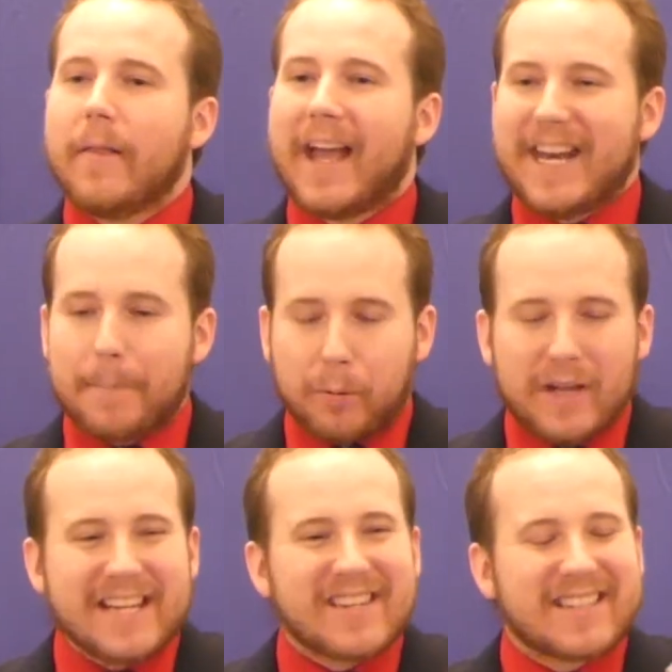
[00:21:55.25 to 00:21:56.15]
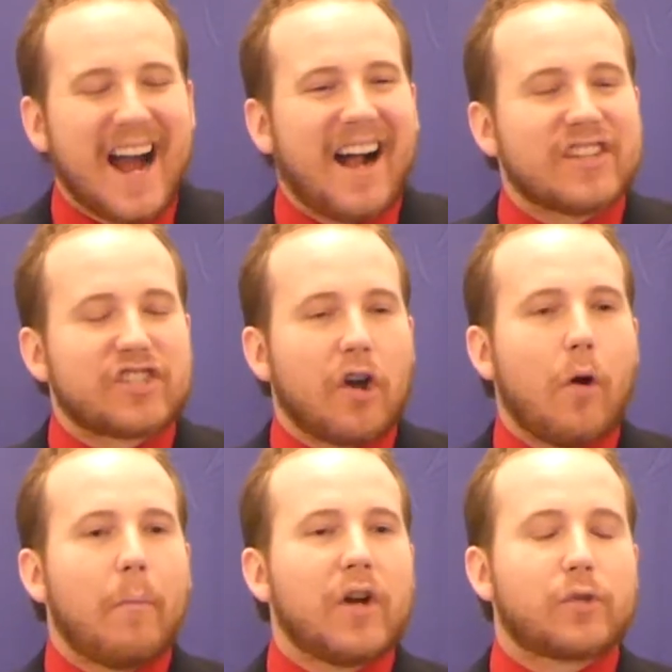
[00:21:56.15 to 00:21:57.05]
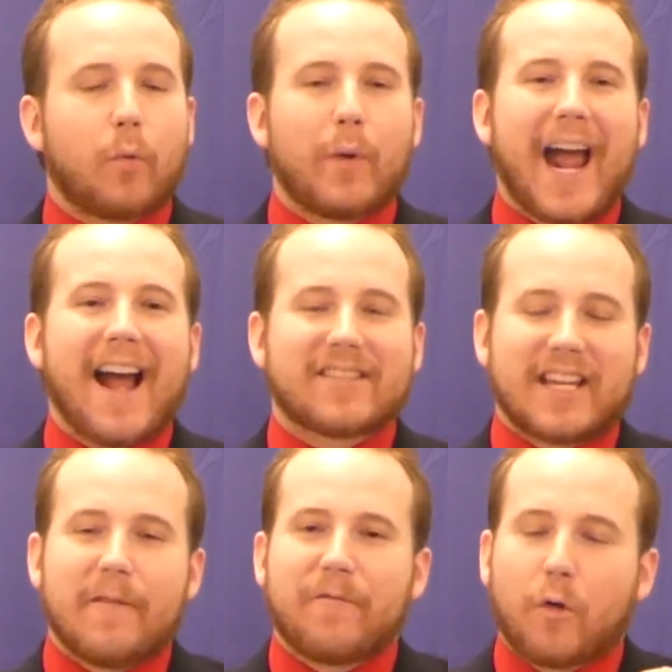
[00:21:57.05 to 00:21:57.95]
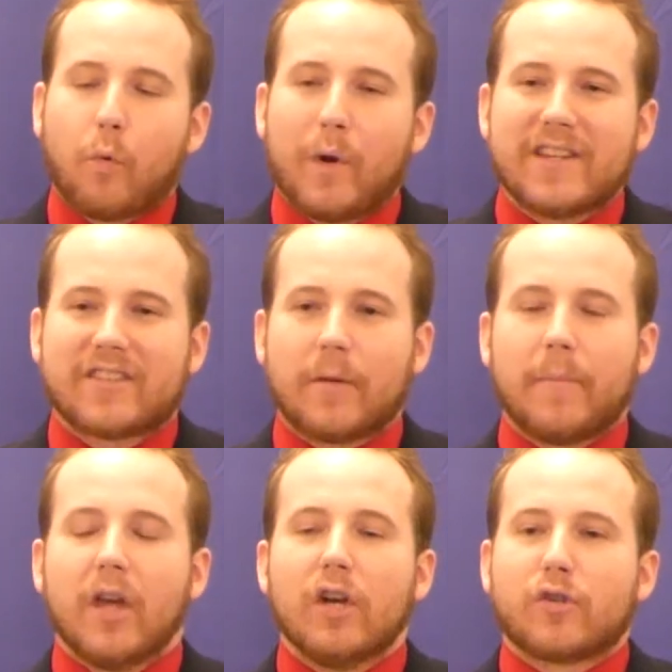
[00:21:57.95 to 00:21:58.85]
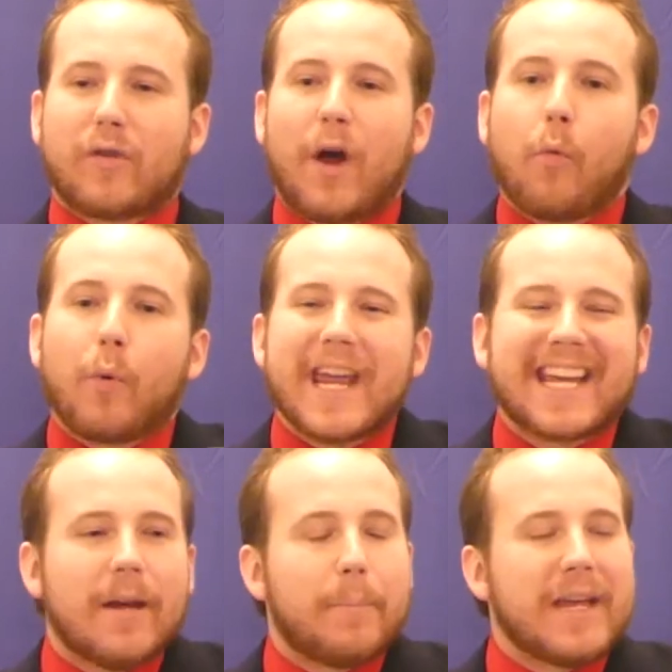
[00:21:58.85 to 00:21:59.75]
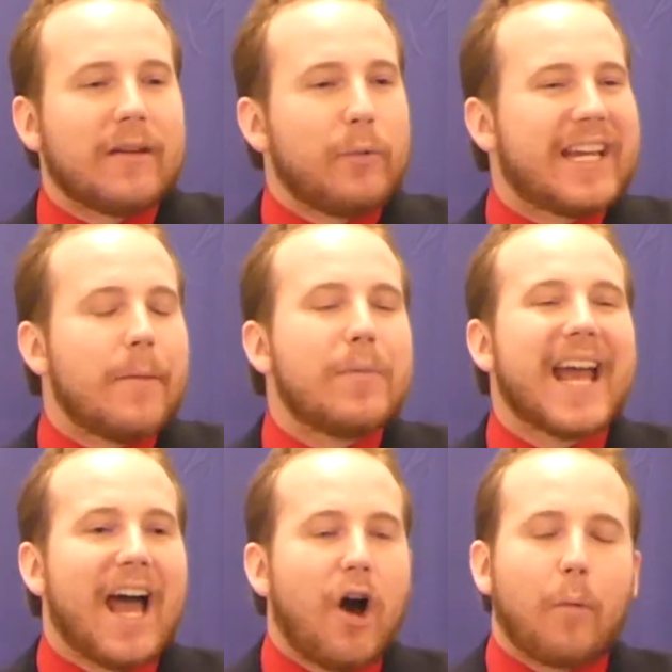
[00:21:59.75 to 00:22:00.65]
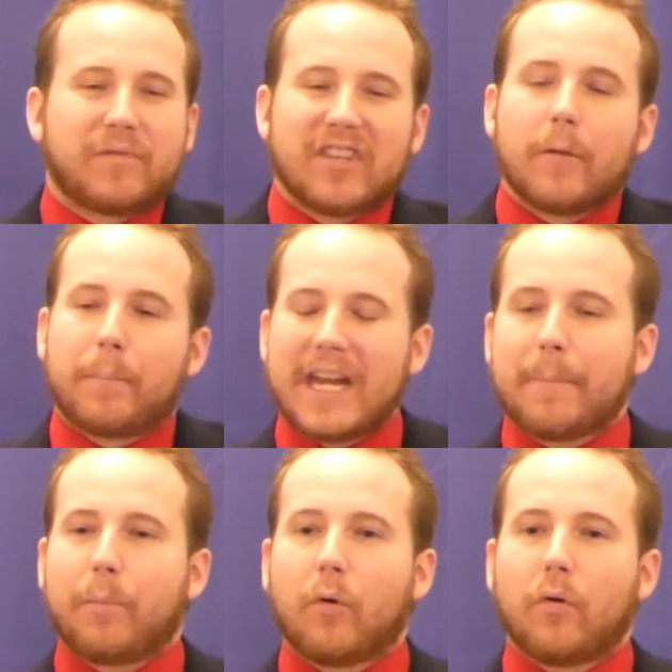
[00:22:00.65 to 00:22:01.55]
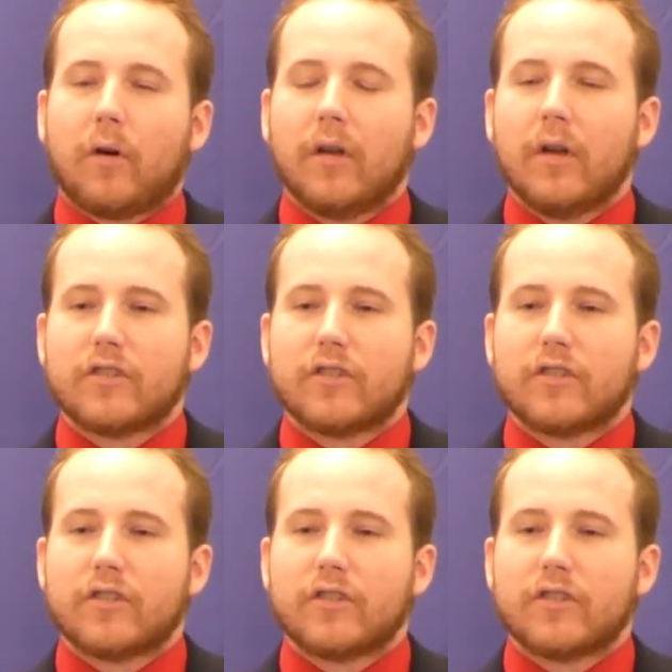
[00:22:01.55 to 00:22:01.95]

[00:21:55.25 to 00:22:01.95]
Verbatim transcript: And it pleases God so much when we ask Him for wisdom so that we can be, we can be a help to the people.